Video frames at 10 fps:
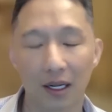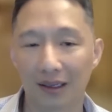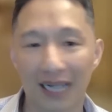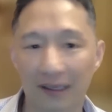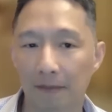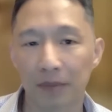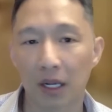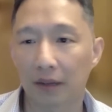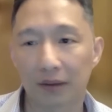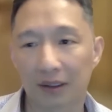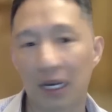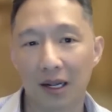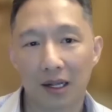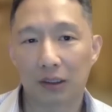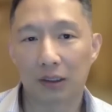Like
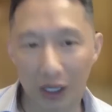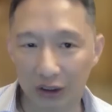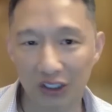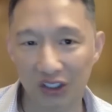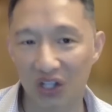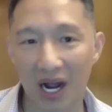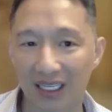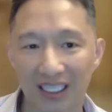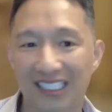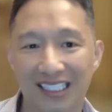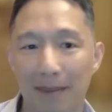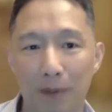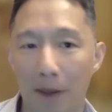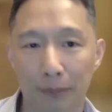the Russians is not going to accept